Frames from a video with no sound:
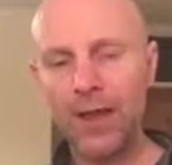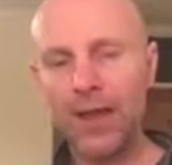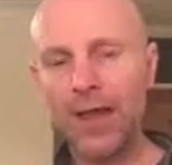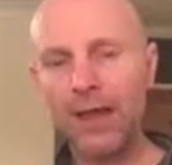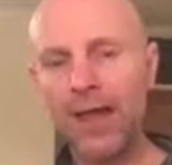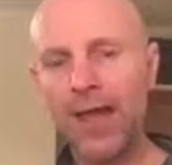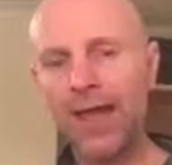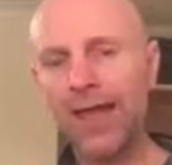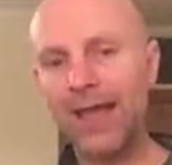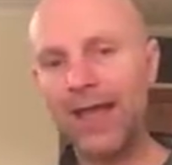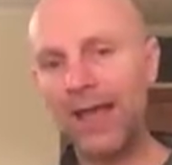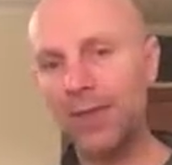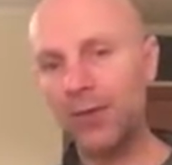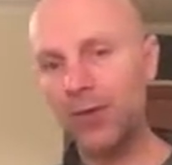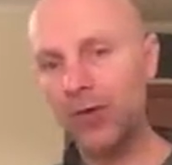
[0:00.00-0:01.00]
And that
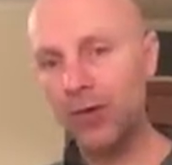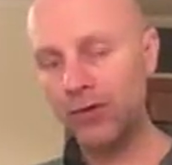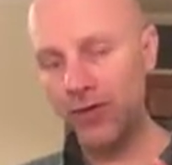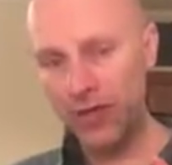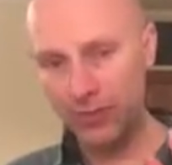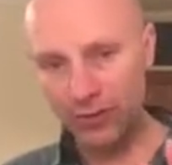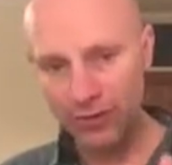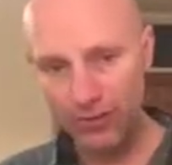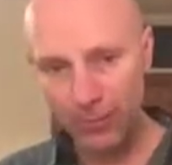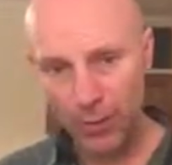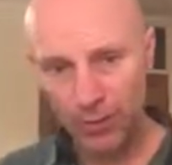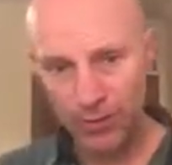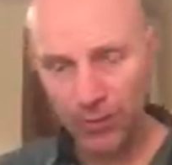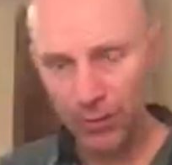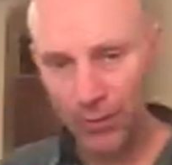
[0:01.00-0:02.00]
hypnotic
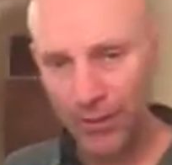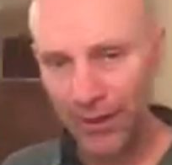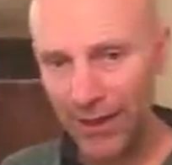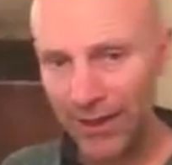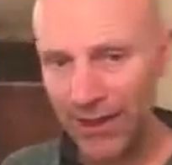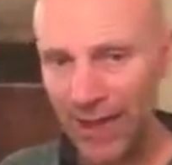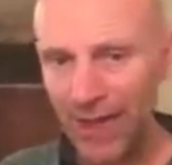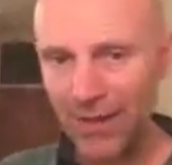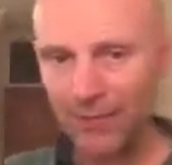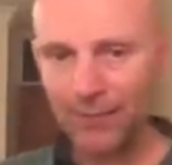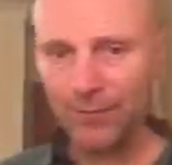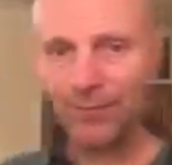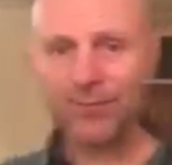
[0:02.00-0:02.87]
response we're going to get